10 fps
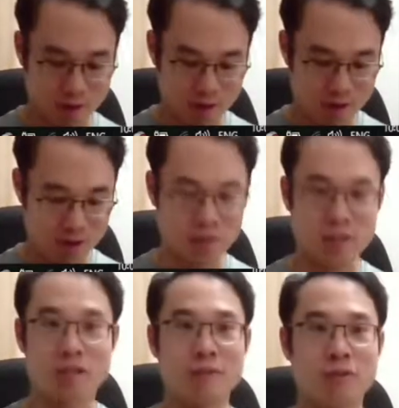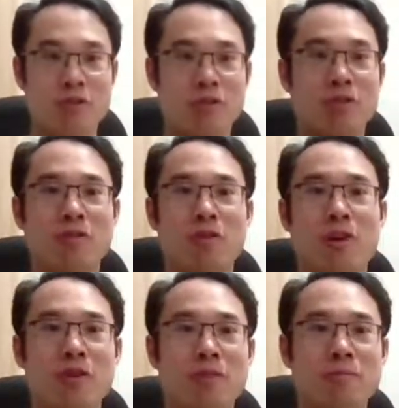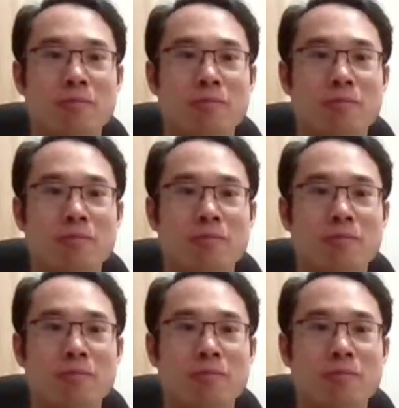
and this time I'm going to choose volume,